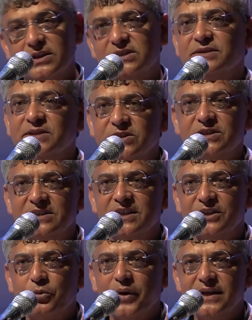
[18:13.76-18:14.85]
or certain
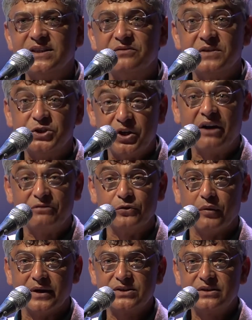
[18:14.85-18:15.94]
other ways in which you have
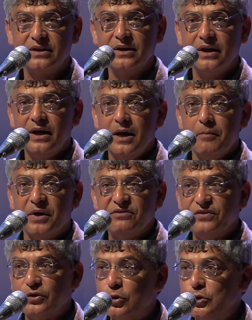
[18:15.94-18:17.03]
to rest. But
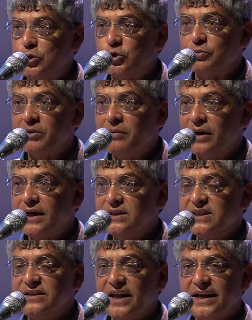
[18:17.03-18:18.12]
if you go to
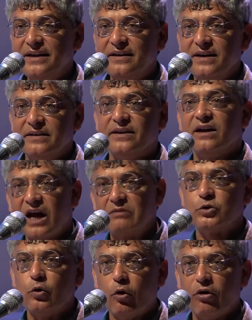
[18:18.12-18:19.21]
supermarkets at night, the
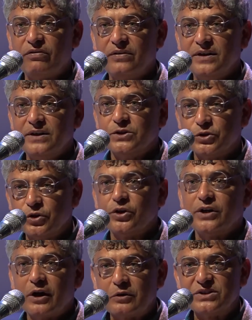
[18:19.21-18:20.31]
alarms go off, so you're
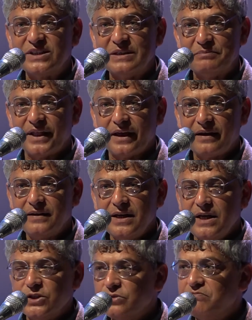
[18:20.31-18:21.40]
not allowed to sleep there.
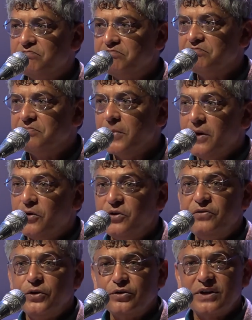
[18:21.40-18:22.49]
So
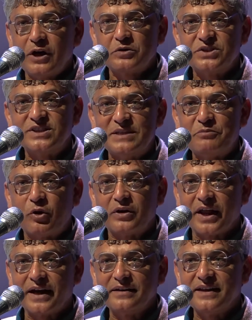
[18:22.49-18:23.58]
if you're not allowed to sleep all
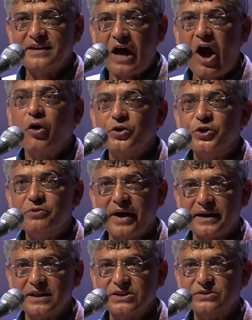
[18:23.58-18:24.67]
night, then how do you
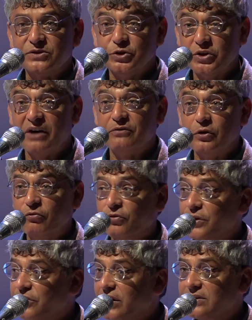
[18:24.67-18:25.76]
manage? You have to look
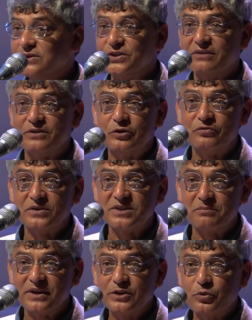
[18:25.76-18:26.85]
for drugs, you have to look for
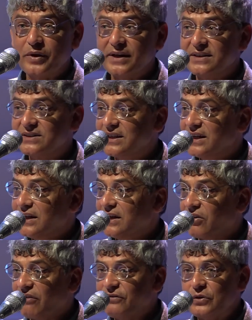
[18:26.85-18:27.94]
some other ways,
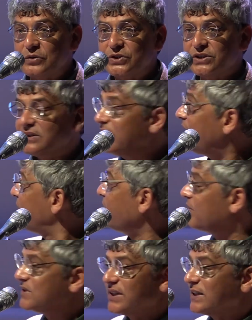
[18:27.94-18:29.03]
refuge, and
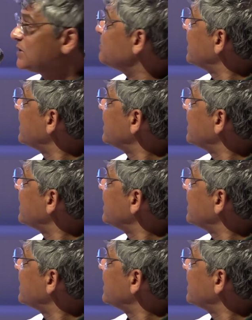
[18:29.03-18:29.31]
various things.